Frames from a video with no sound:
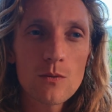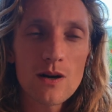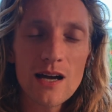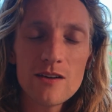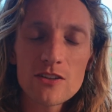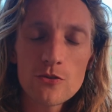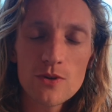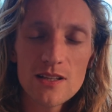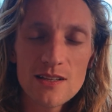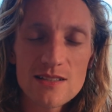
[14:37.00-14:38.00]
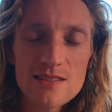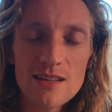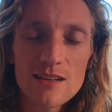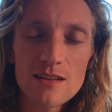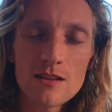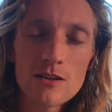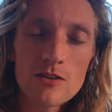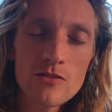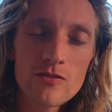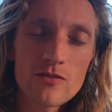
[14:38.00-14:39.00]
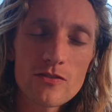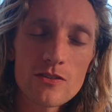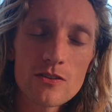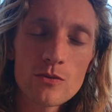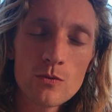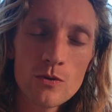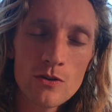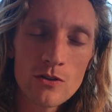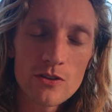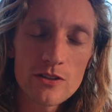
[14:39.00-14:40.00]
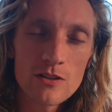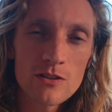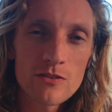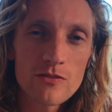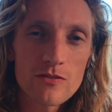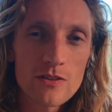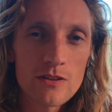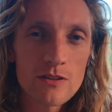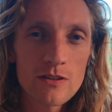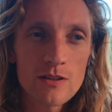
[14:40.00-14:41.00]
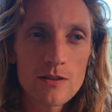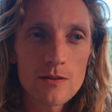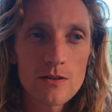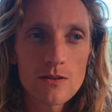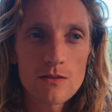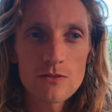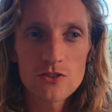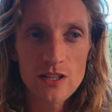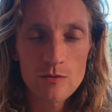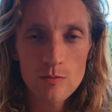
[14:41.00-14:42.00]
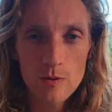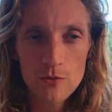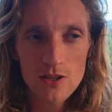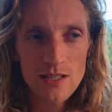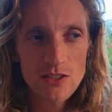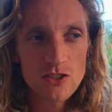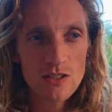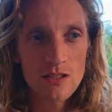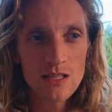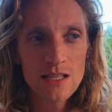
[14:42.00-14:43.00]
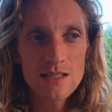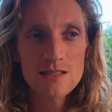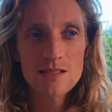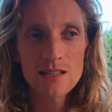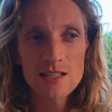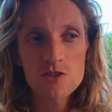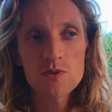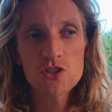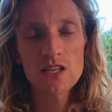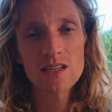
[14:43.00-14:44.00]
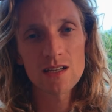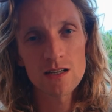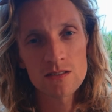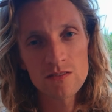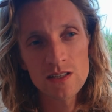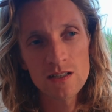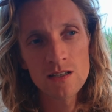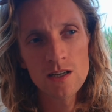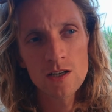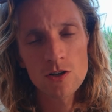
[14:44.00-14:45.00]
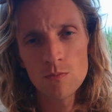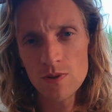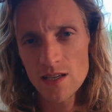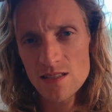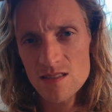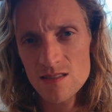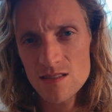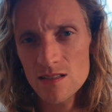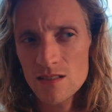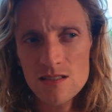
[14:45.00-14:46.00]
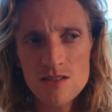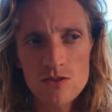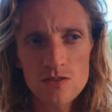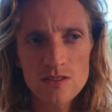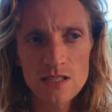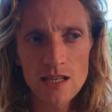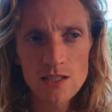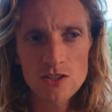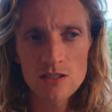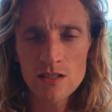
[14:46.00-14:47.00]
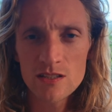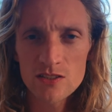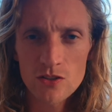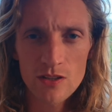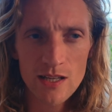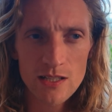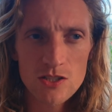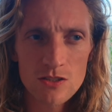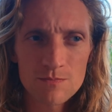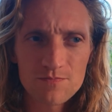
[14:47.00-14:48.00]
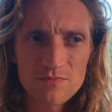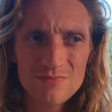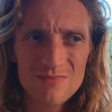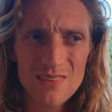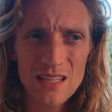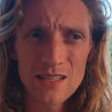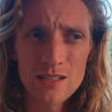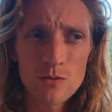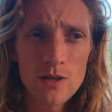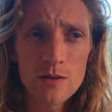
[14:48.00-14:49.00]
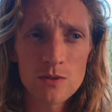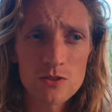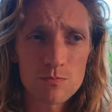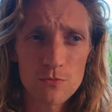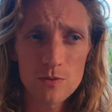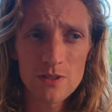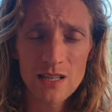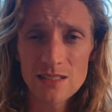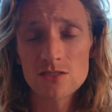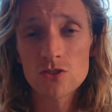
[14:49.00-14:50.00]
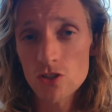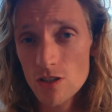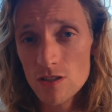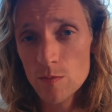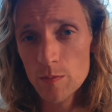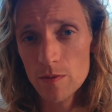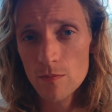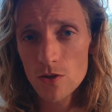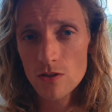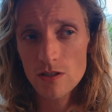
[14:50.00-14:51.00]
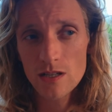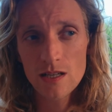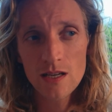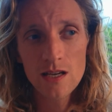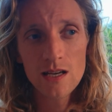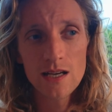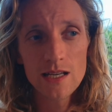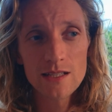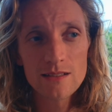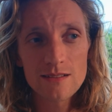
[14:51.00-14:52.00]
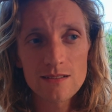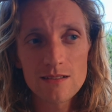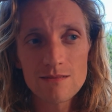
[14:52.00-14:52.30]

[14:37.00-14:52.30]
having to realize that a lot of the world, a lot of the general population still has to be shaken out of their complacency and dissociation and disconnection in a way which probably has to shock them a bit more. And